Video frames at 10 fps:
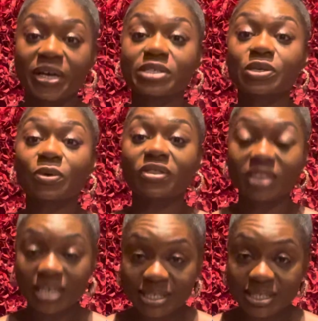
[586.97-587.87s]
So
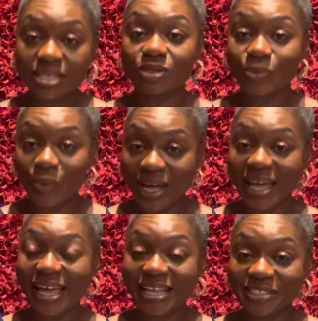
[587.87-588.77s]
this is
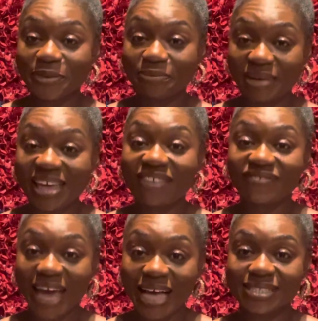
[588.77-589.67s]
what intermittent
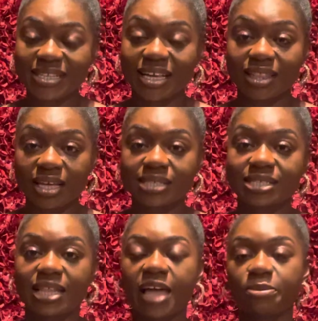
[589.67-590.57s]
fasting looks
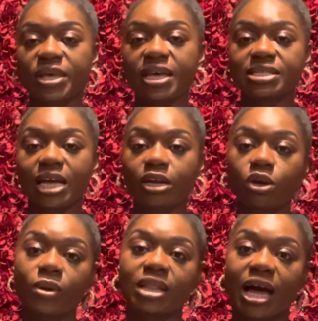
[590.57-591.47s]
like, because I
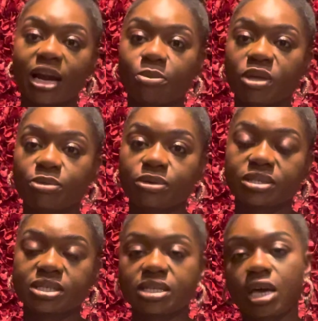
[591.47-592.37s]
know a lot of people
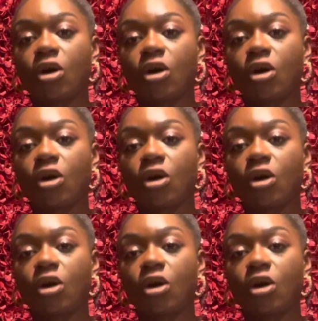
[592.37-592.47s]
just say,